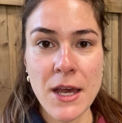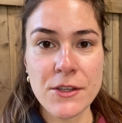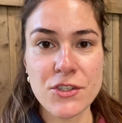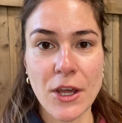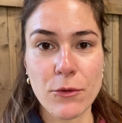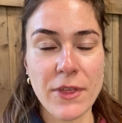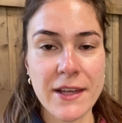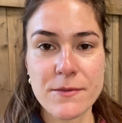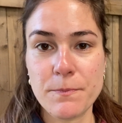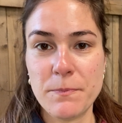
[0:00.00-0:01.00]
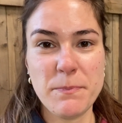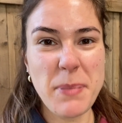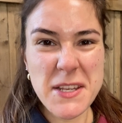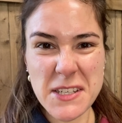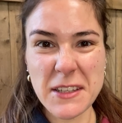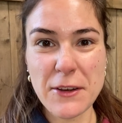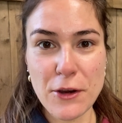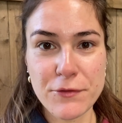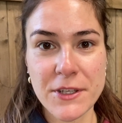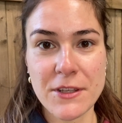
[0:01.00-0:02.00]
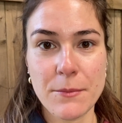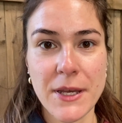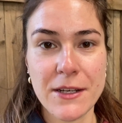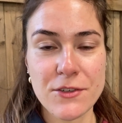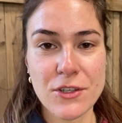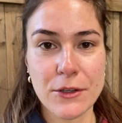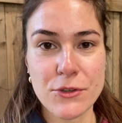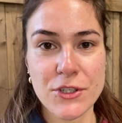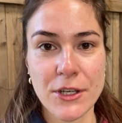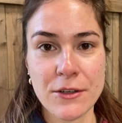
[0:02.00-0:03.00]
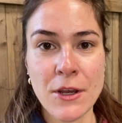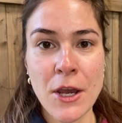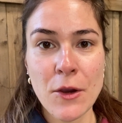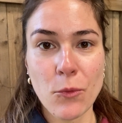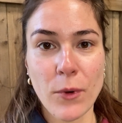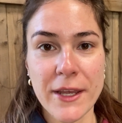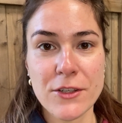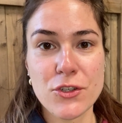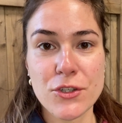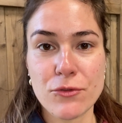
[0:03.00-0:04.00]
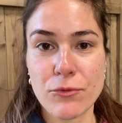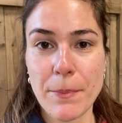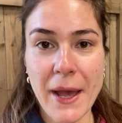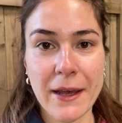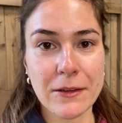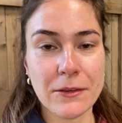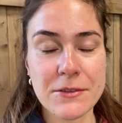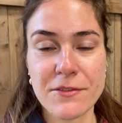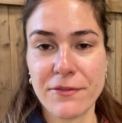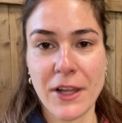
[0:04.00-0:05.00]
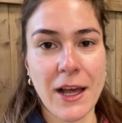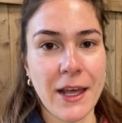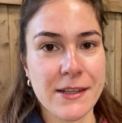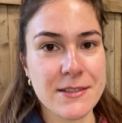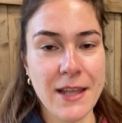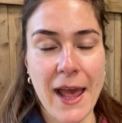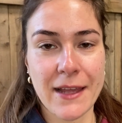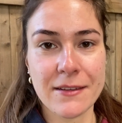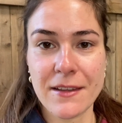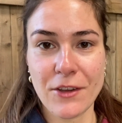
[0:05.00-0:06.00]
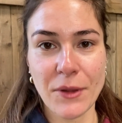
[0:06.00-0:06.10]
so that's basically covering them in a solution which repels flies and they don't